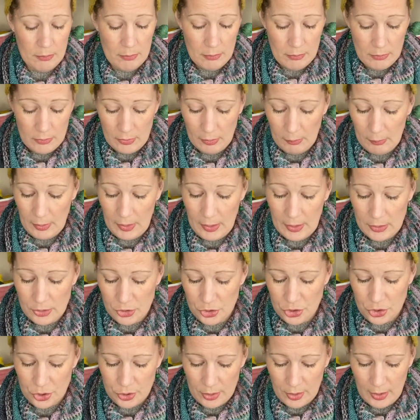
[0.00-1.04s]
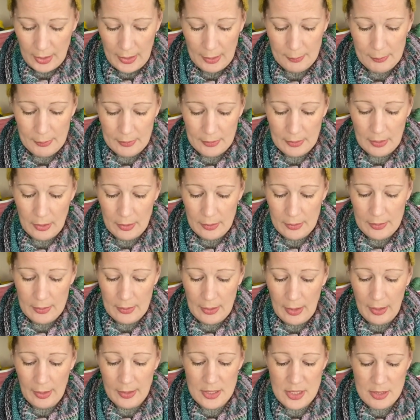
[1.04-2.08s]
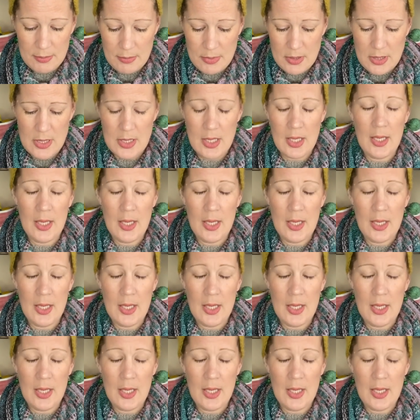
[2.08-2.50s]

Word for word: some large uh, items,